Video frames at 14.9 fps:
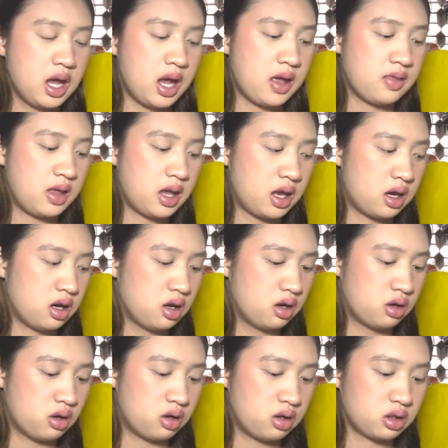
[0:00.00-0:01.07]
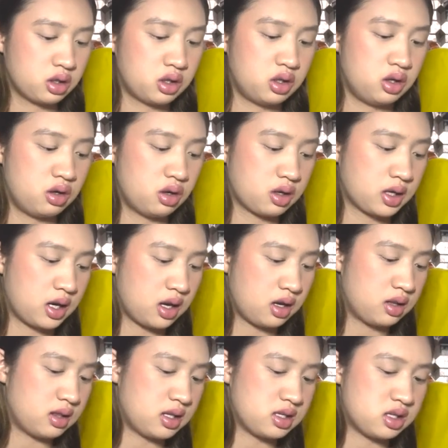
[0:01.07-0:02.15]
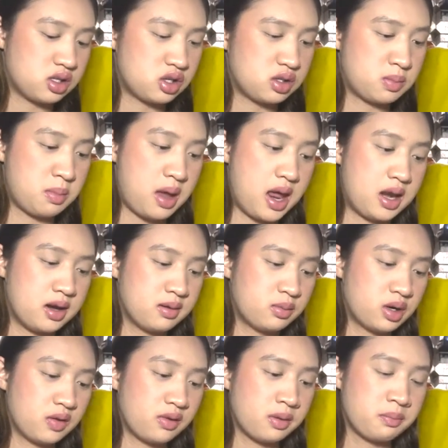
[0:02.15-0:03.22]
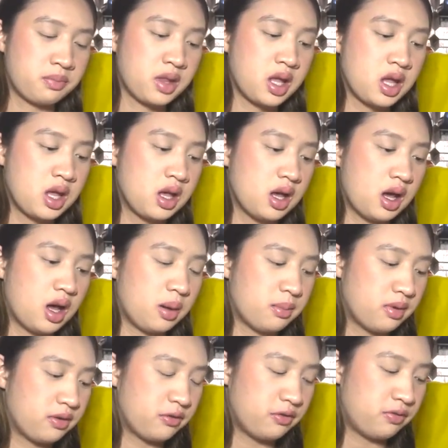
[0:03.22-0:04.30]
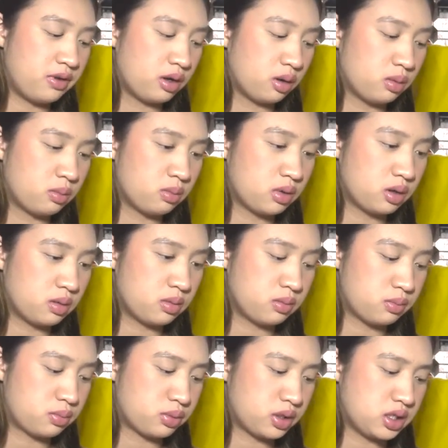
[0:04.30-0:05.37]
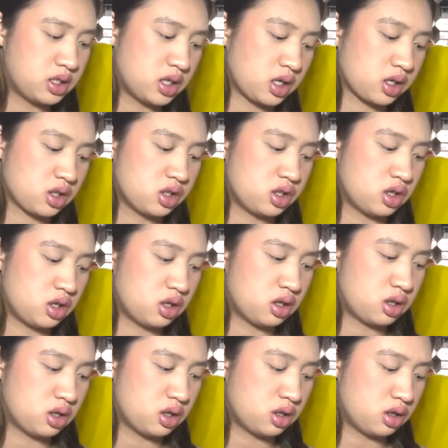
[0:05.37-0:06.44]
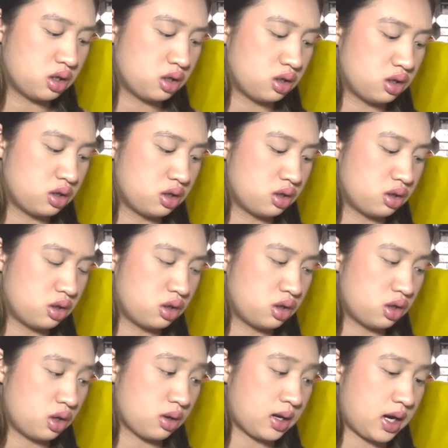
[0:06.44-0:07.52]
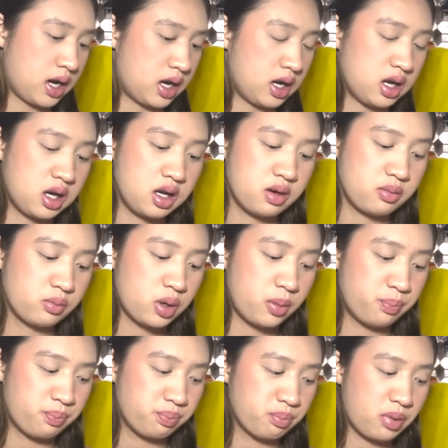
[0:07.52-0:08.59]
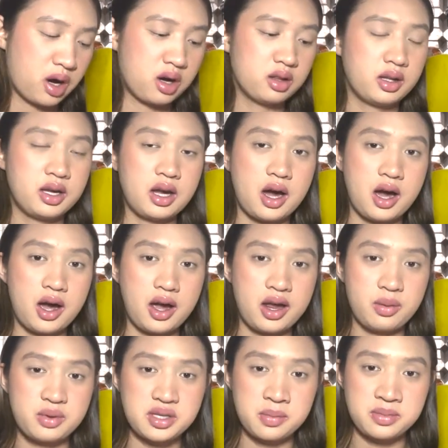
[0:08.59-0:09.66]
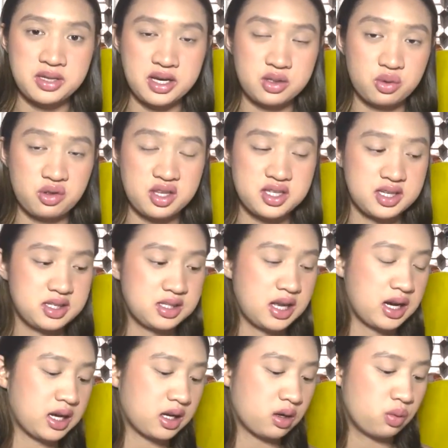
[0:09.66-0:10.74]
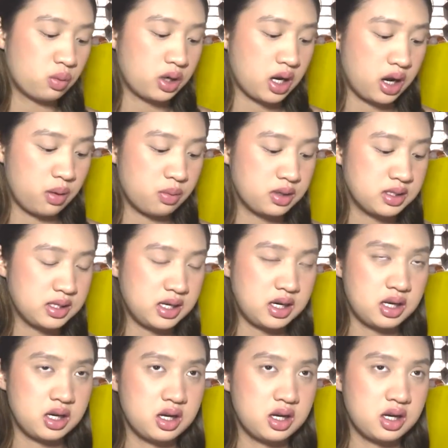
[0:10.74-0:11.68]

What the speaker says: And then, oh, cute. Okay, this is just men. Whatever. Film production. Okay. Well, apparently I was obsessed with this aesthetic when I was in